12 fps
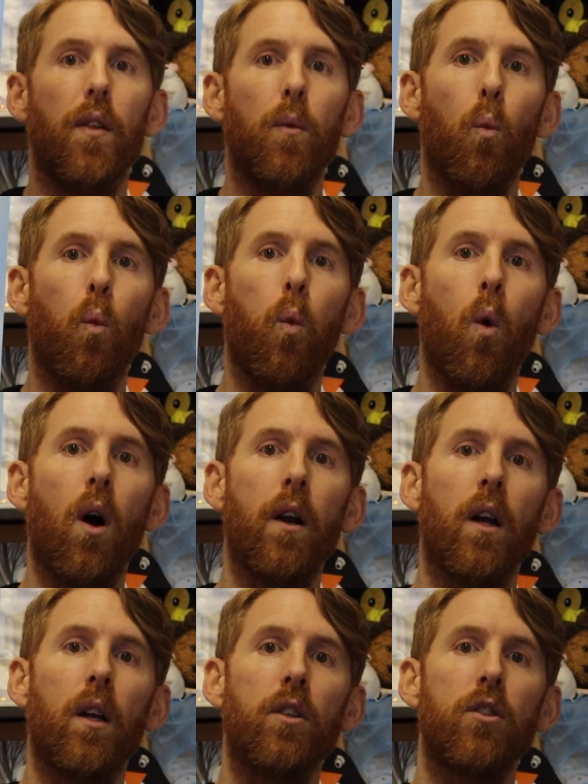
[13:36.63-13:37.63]

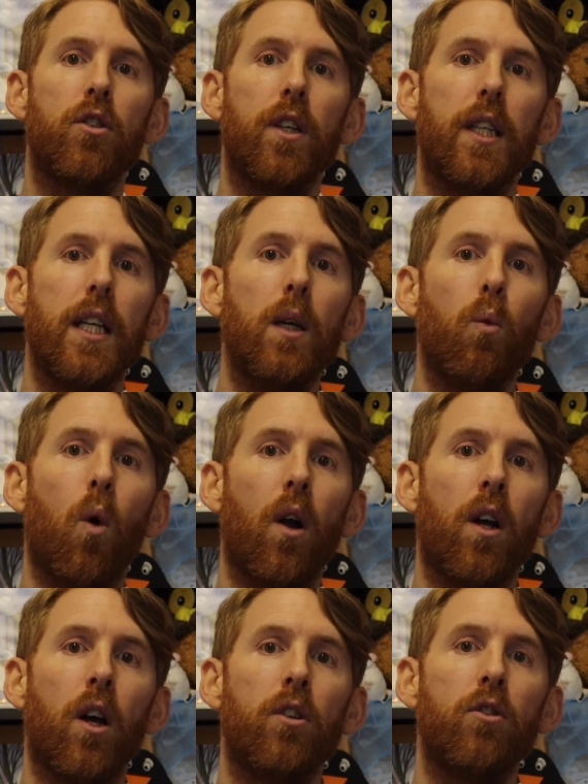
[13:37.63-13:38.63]

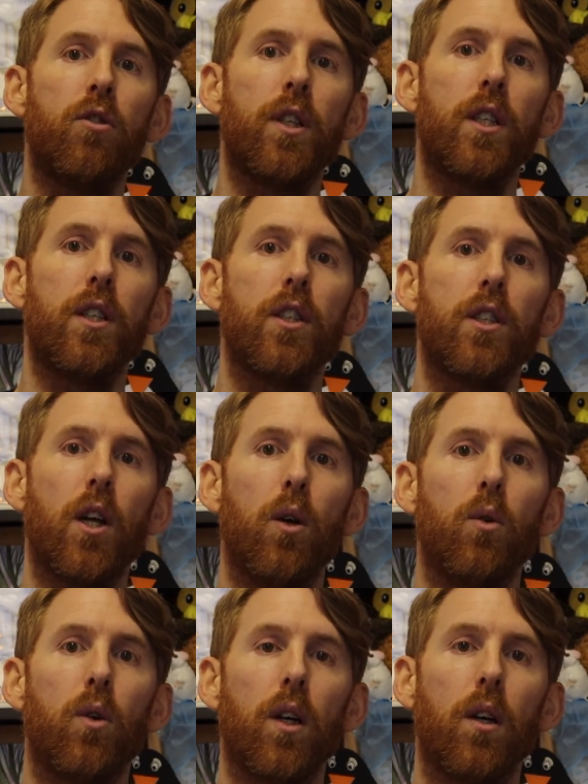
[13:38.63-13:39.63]
100
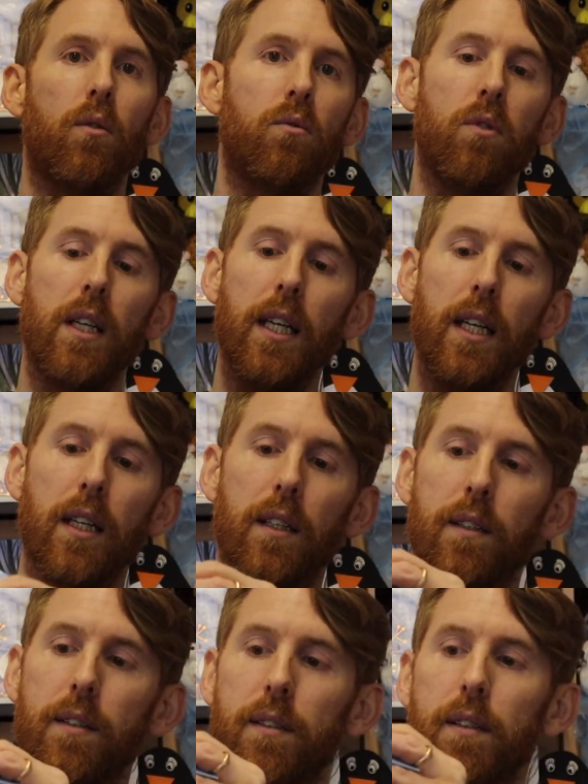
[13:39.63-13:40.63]
Stoke
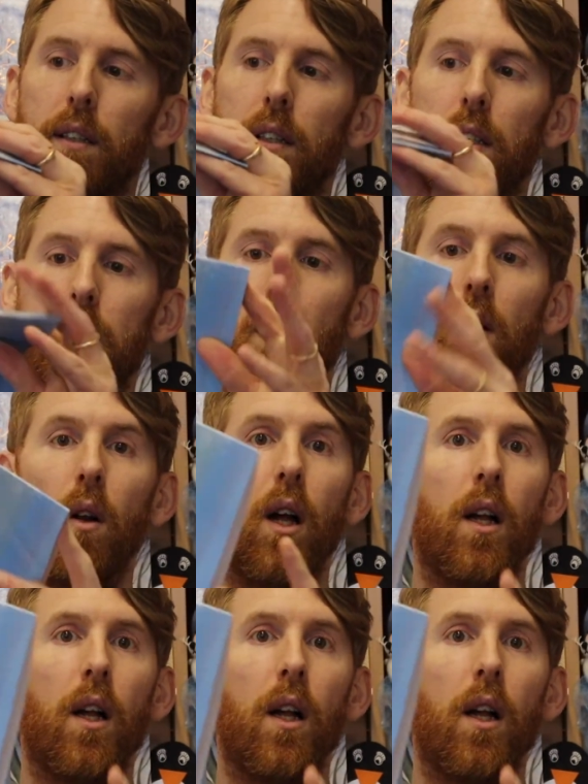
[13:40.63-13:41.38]
reads. So